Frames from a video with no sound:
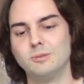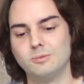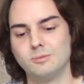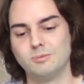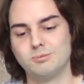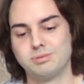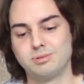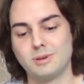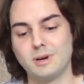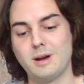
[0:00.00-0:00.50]

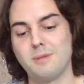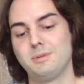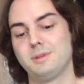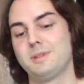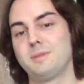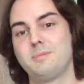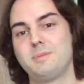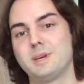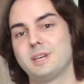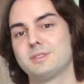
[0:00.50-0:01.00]
probably
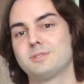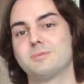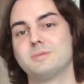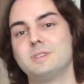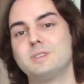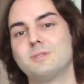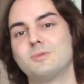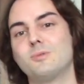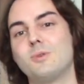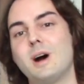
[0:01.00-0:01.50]
the biggest
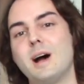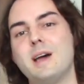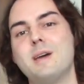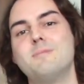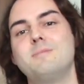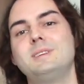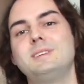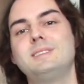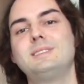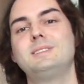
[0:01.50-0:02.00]
reason why
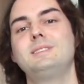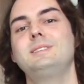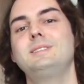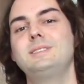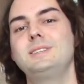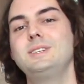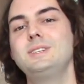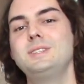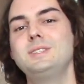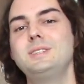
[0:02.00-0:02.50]
I'm into
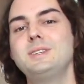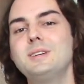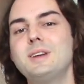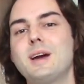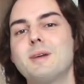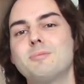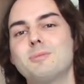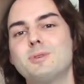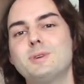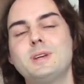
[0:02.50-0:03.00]
CGC
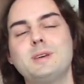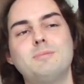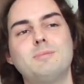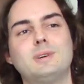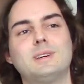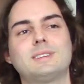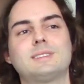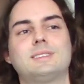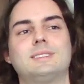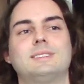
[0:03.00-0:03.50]
9.8
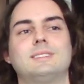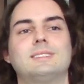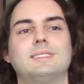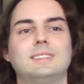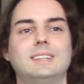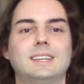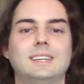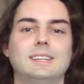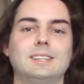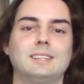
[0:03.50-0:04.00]
books
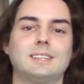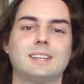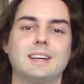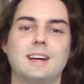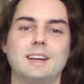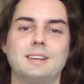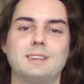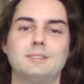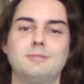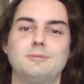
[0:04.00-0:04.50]
and
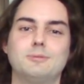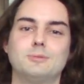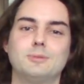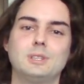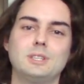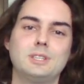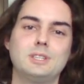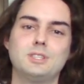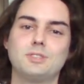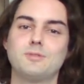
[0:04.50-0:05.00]
kind of
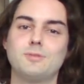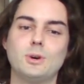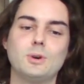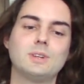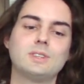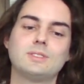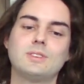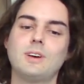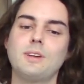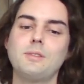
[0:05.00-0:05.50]
really just
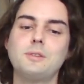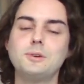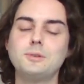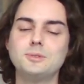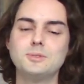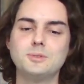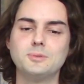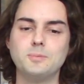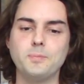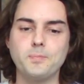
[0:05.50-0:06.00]
focus on
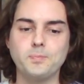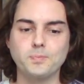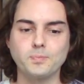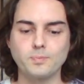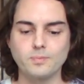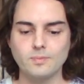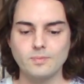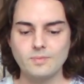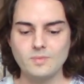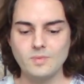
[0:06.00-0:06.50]
those.
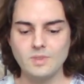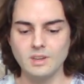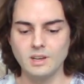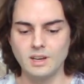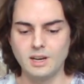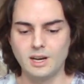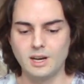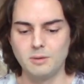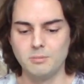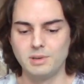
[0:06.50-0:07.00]

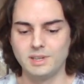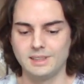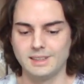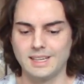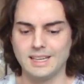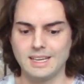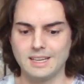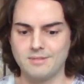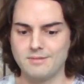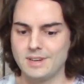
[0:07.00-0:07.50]
But
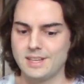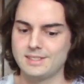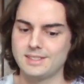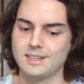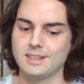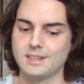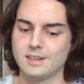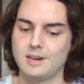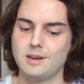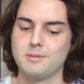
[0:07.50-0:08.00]
like
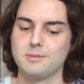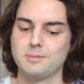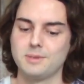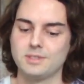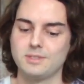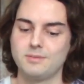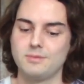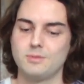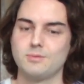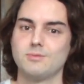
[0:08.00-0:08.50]
investing in comic
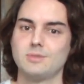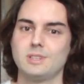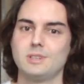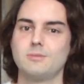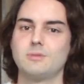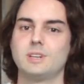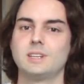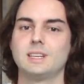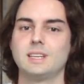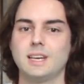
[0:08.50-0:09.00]
books, if you really
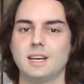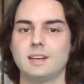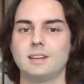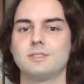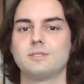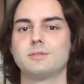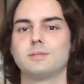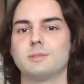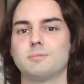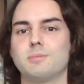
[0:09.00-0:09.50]
want to get
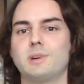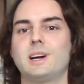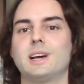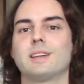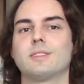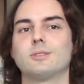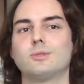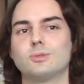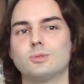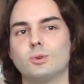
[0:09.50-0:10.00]
into it,
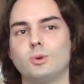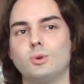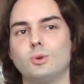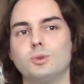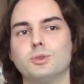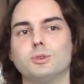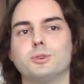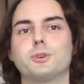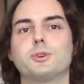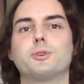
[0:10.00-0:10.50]
buying those
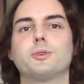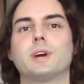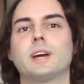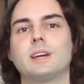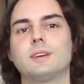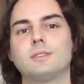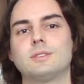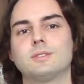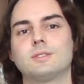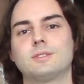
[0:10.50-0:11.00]
older
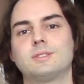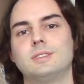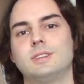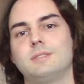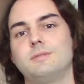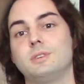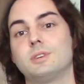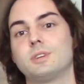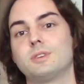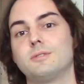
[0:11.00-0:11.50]
grails,
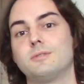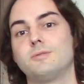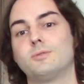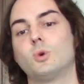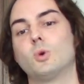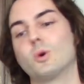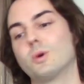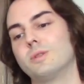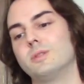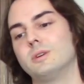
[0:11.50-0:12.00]
if you could
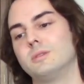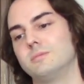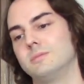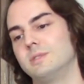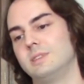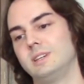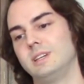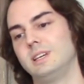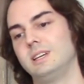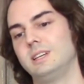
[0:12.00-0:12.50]
afford
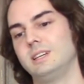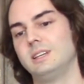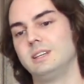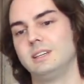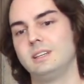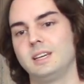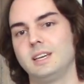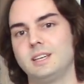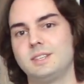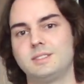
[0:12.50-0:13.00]

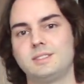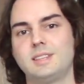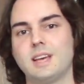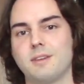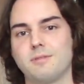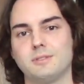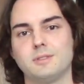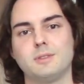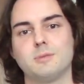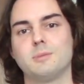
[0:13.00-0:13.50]
them, is
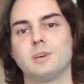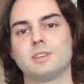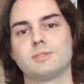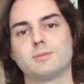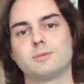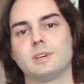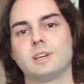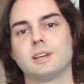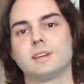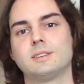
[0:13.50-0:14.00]
definitely the
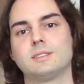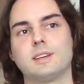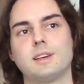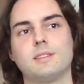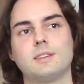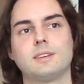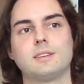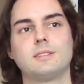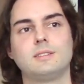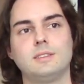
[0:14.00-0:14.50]
best way. Because I
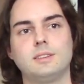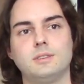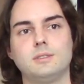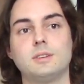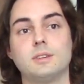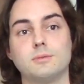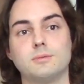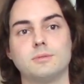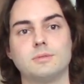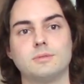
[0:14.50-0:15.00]
think you
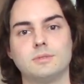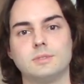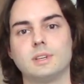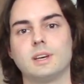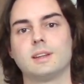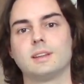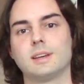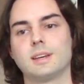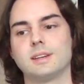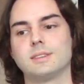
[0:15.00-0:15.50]
could,
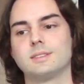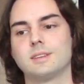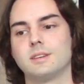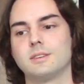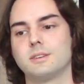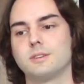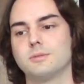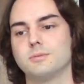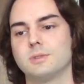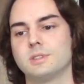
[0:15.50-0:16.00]
yeah, like I said,
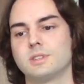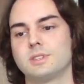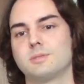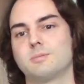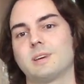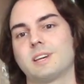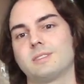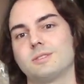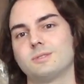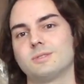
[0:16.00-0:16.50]
you could really
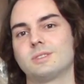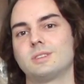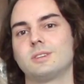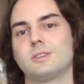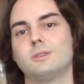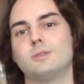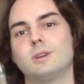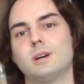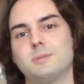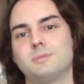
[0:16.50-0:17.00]
expect those to
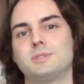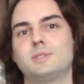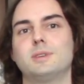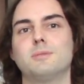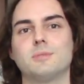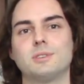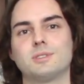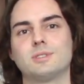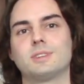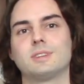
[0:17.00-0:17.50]
go up,
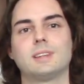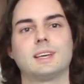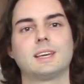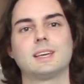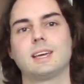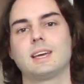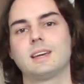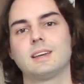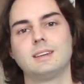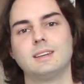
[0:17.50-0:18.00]
similar to
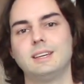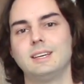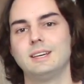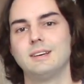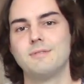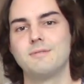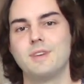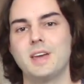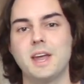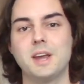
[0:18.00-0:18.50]
like a
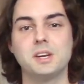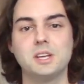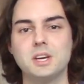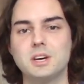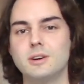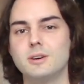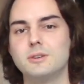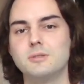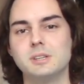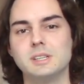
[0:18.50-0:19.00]
Van
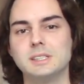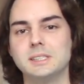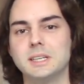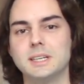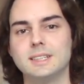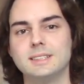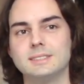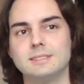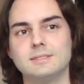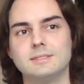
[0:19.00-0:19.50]
Gogh or
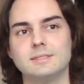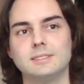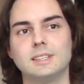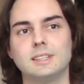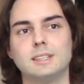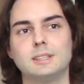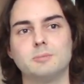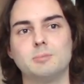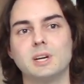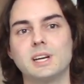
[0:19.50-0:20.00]

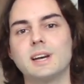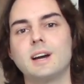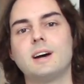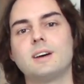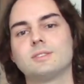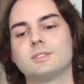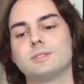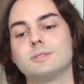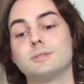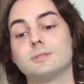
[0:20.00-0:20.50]
a
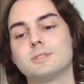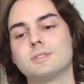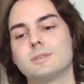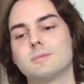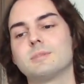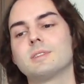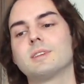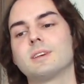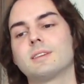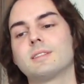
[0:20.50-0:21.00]
Picasso or
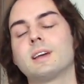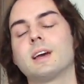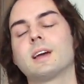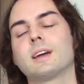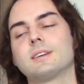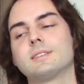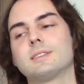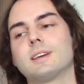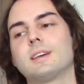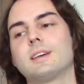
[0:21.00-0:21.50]
something like
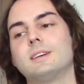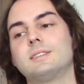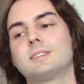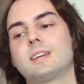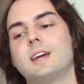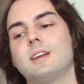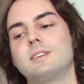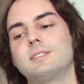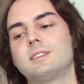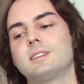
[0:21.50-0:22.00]
that. Because it's
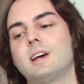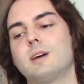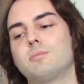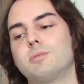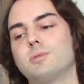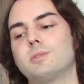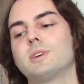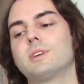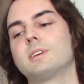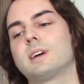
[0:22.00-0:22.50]
getting to that
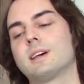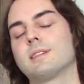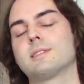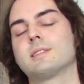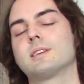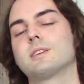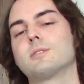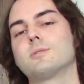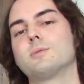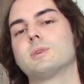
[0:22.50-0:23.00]
point, I
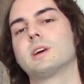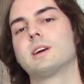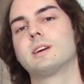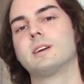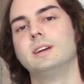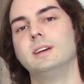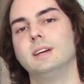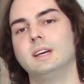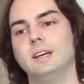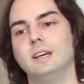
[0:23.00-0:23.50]
think, where,